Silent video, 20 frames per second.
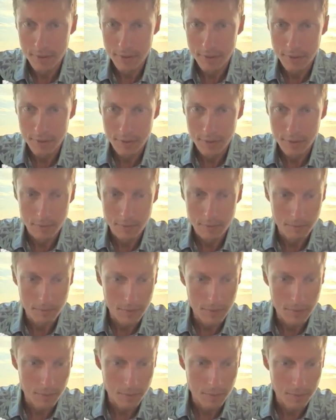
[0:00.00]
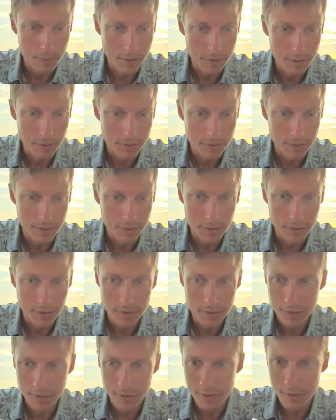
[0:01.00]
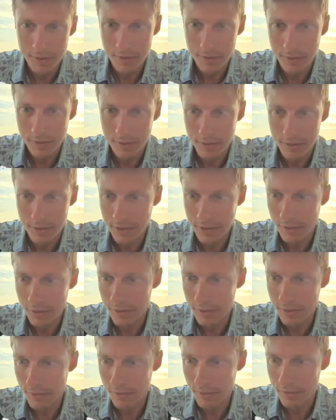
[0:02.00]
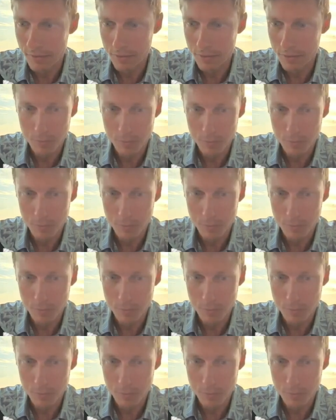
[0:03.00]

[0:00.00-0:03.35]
Maybe we have to get rid of a few more.